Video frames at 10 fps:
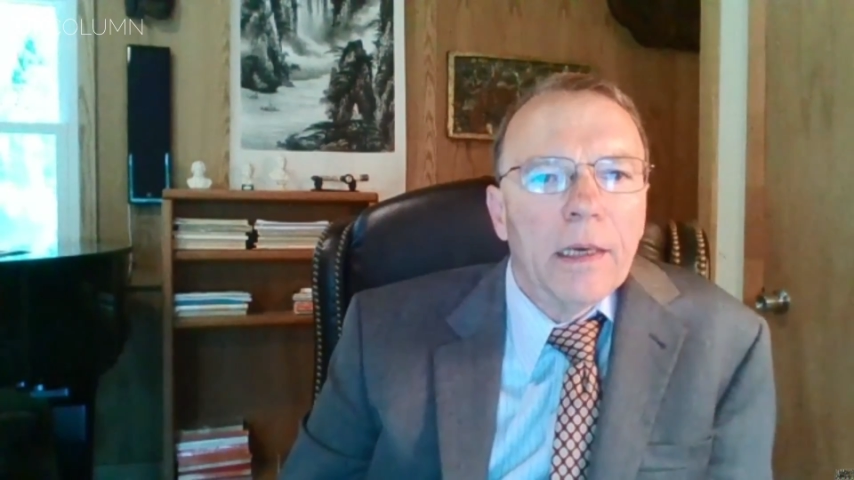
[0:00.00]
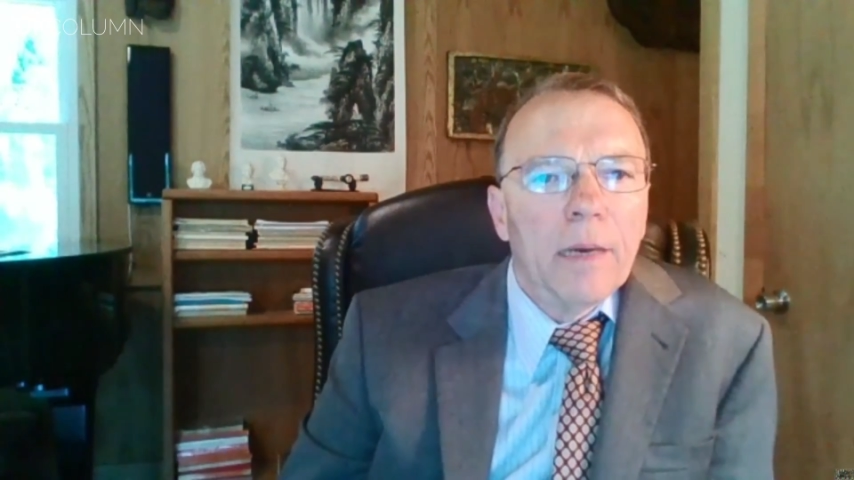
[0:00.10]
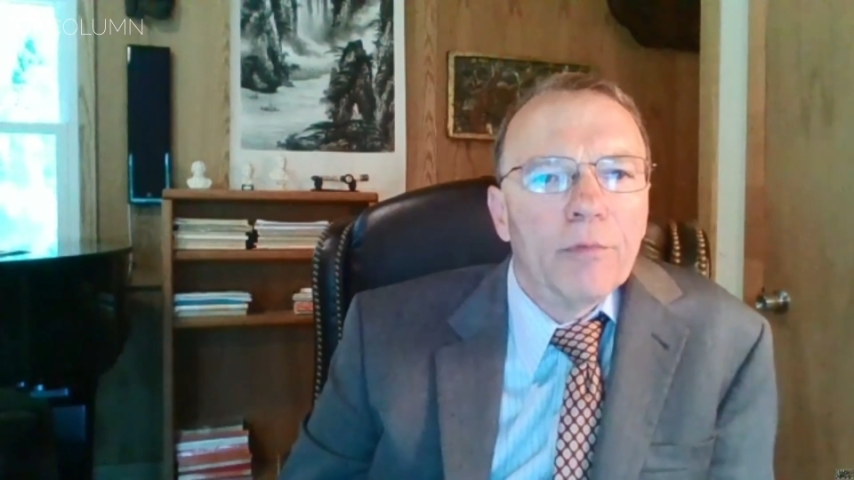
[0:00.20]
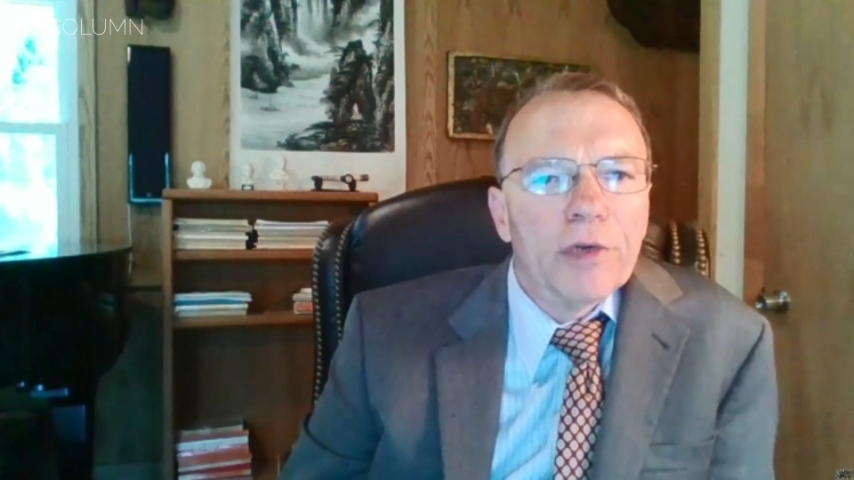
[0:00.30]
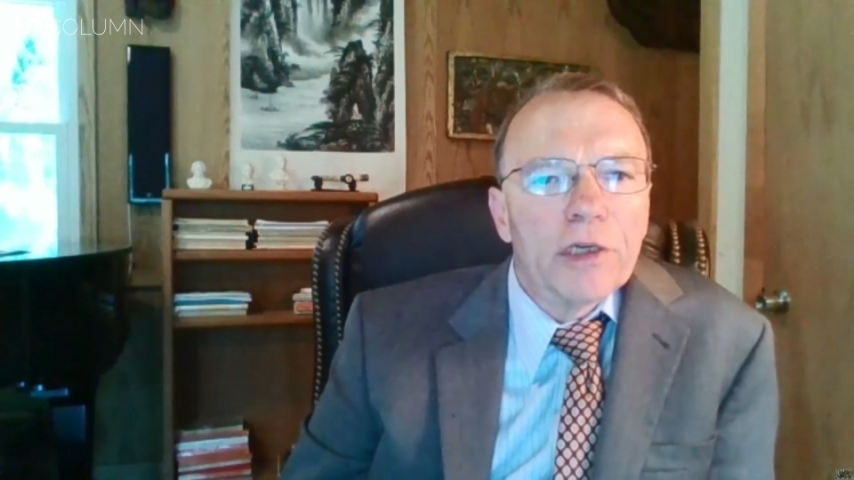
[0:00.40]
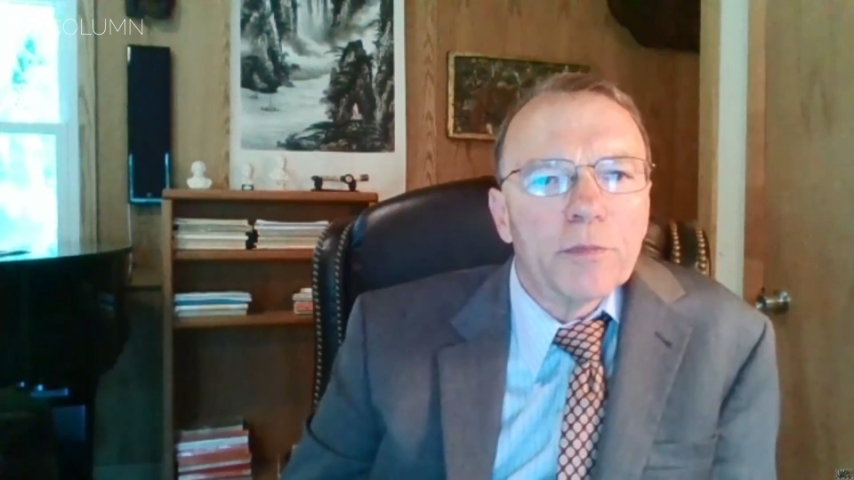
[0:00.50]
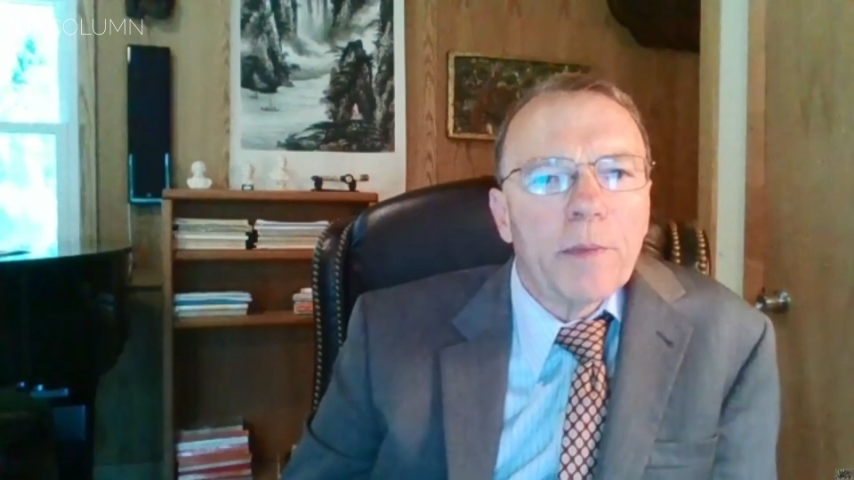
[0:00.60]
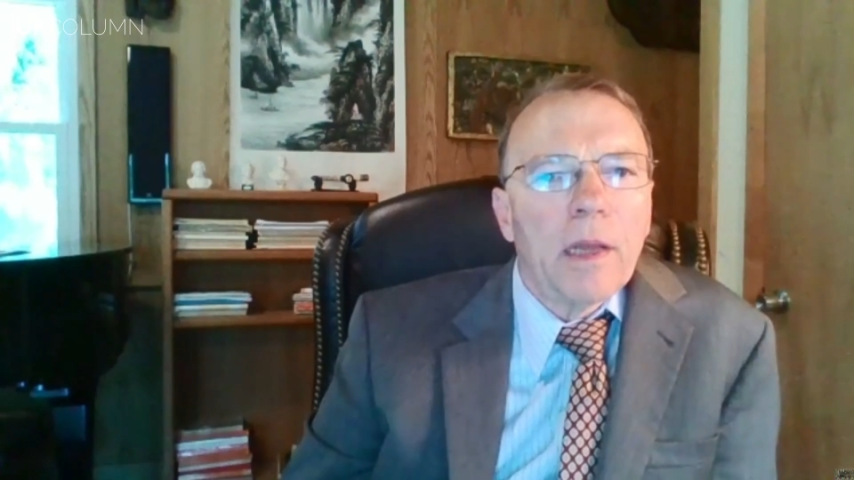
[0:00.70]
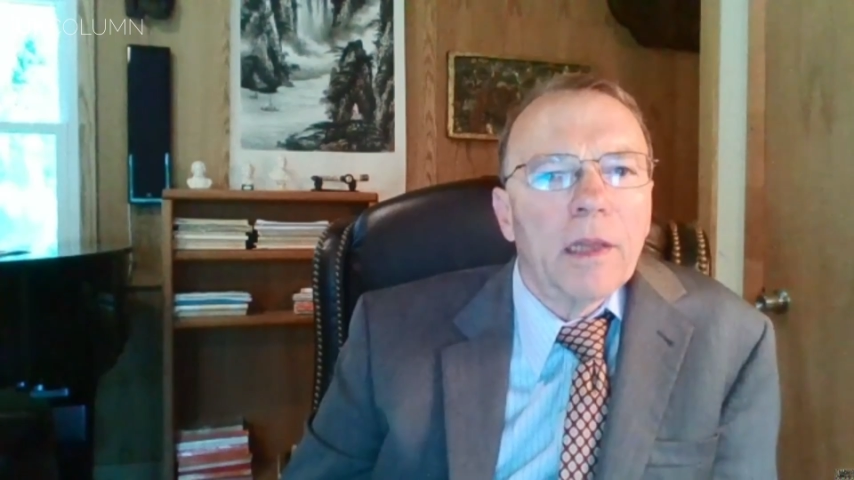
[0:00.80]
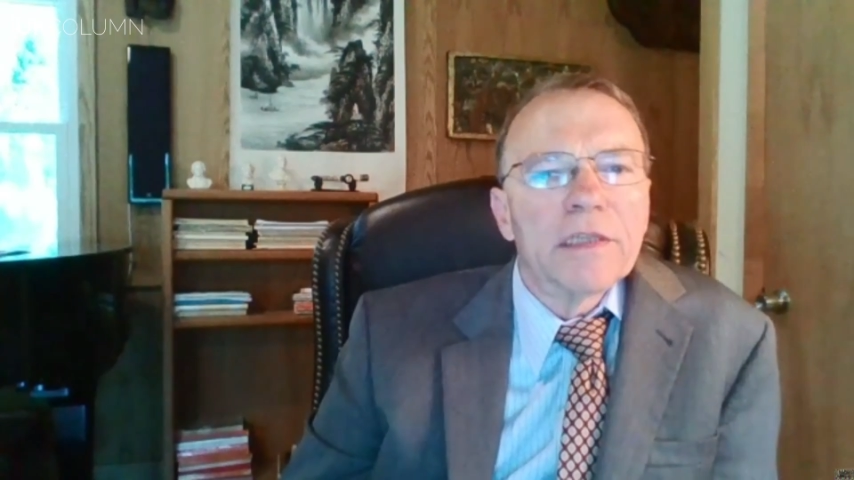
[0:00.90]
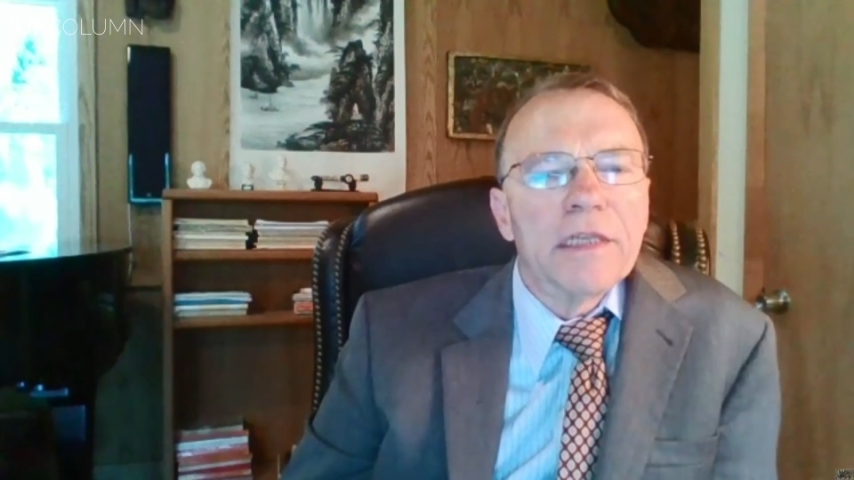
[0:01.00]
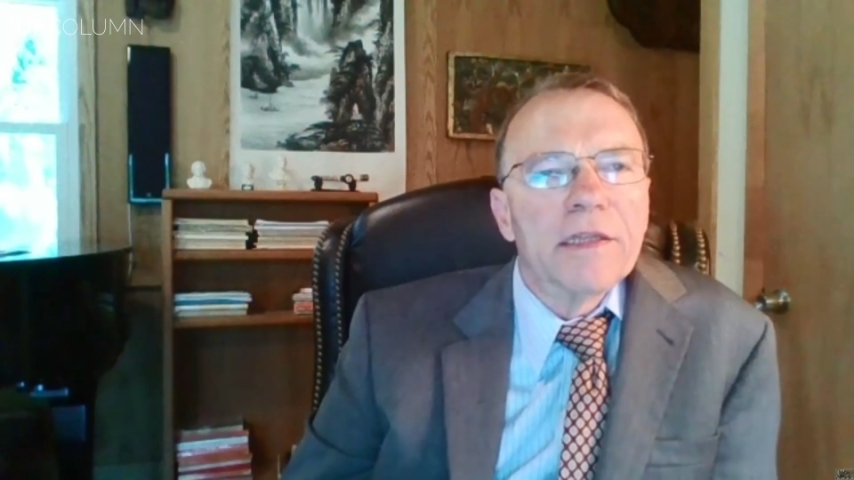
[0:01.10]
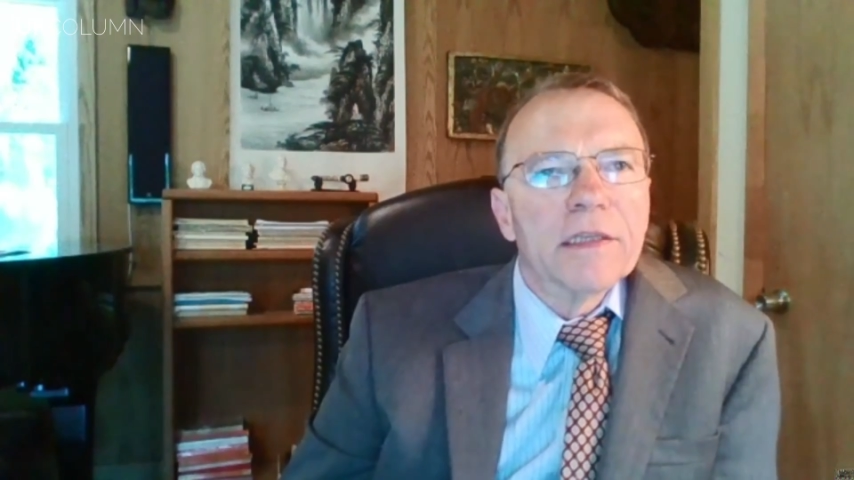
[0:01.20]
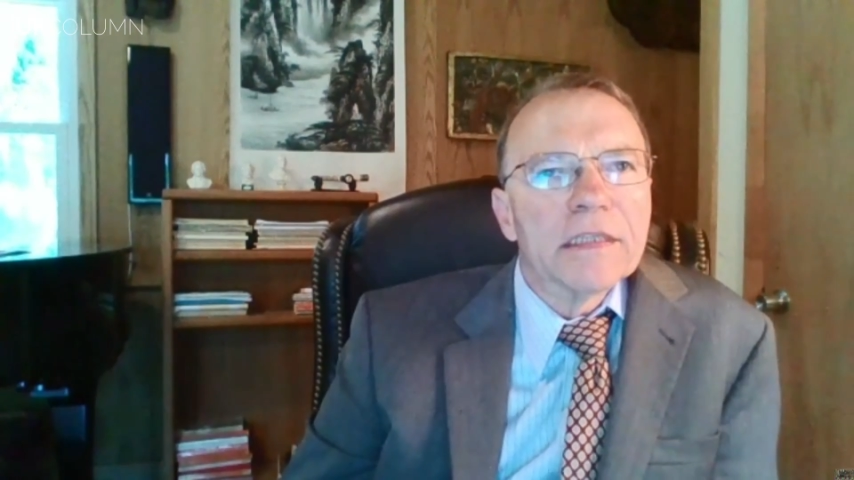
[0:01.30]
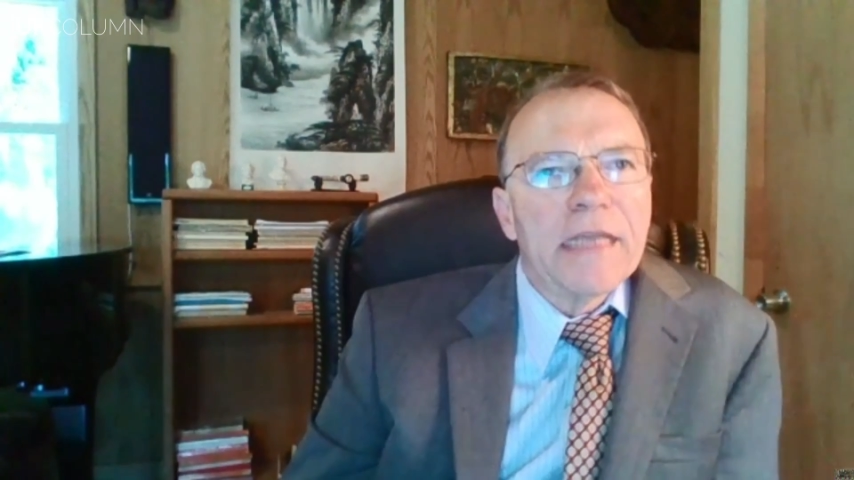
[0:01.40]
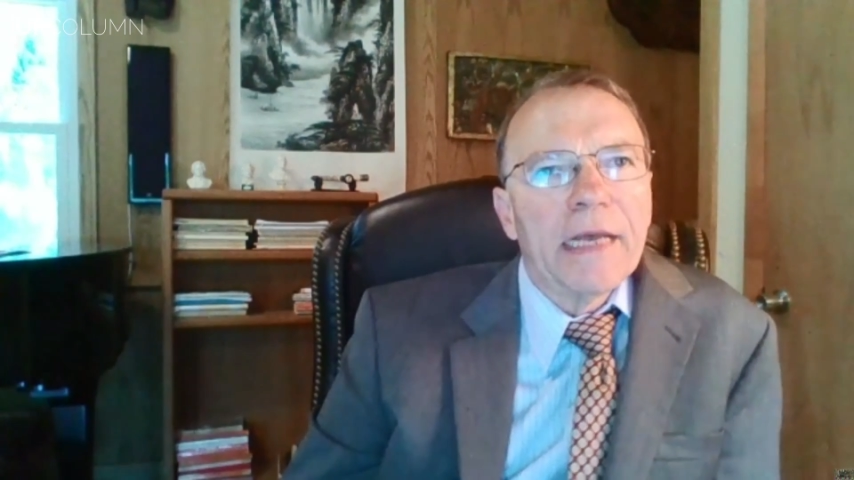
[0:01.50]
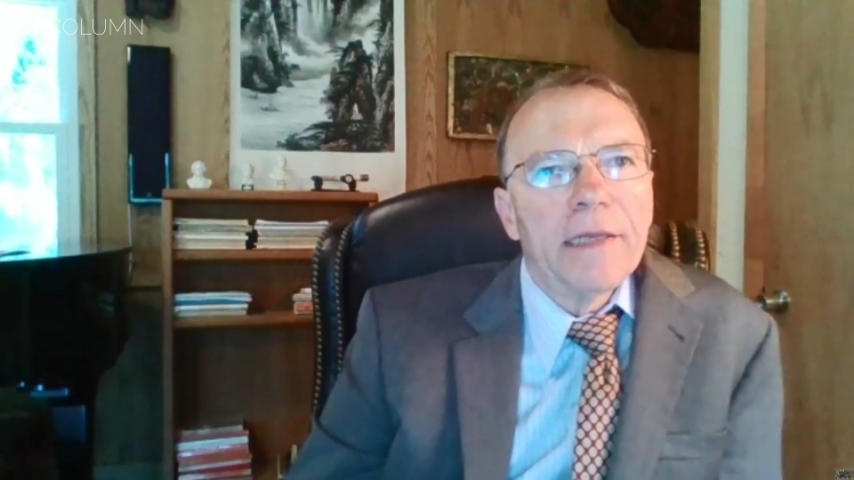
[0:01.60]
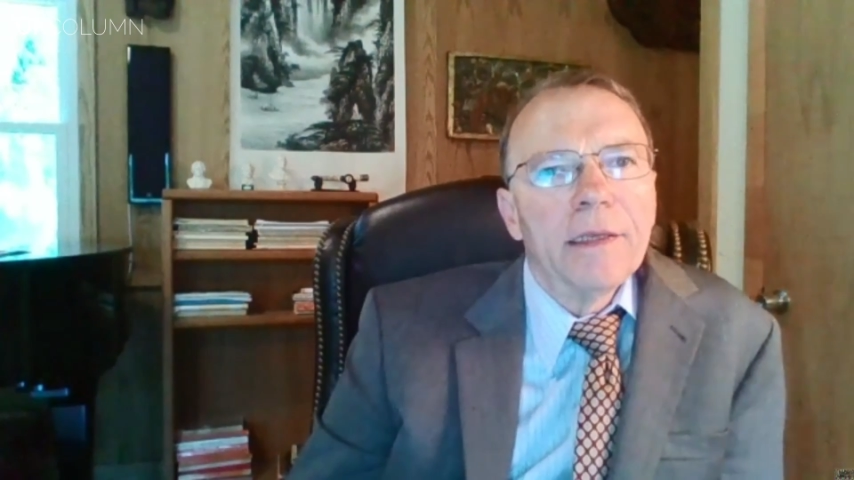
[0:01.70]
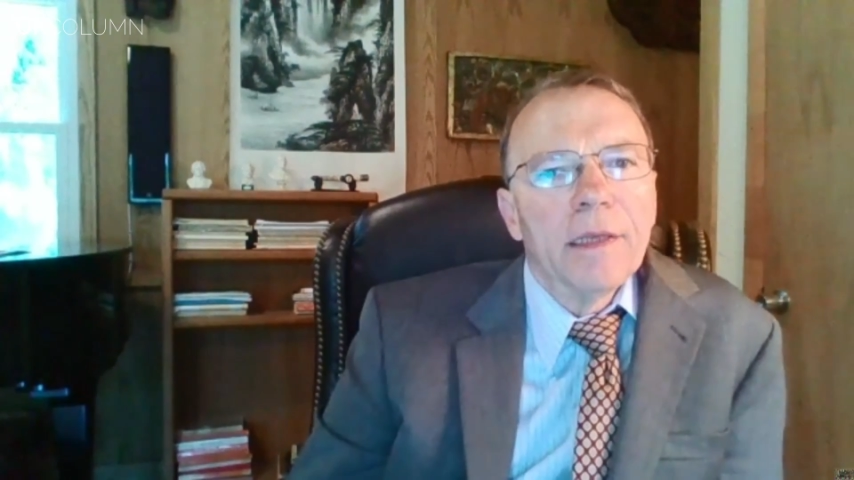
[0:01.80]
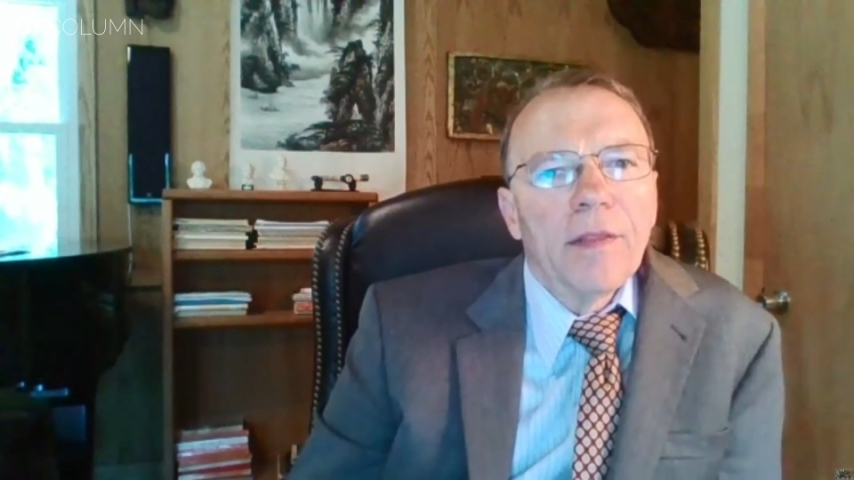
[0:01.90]
a British policy that
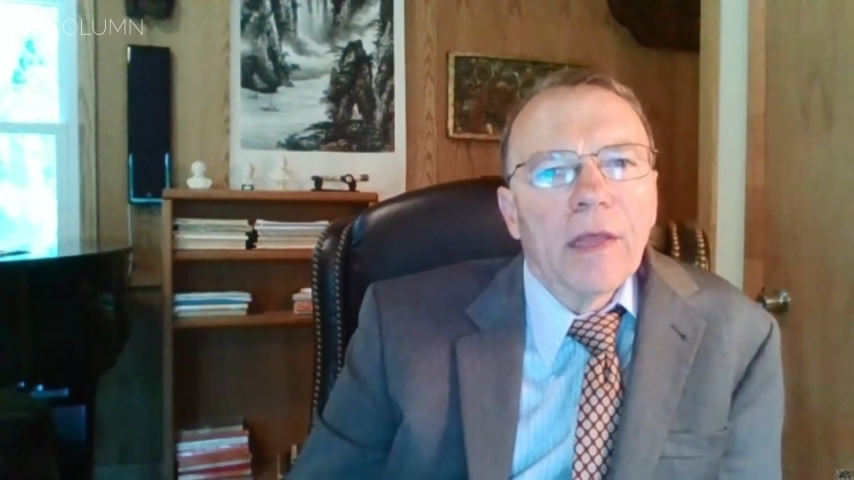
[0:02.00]
said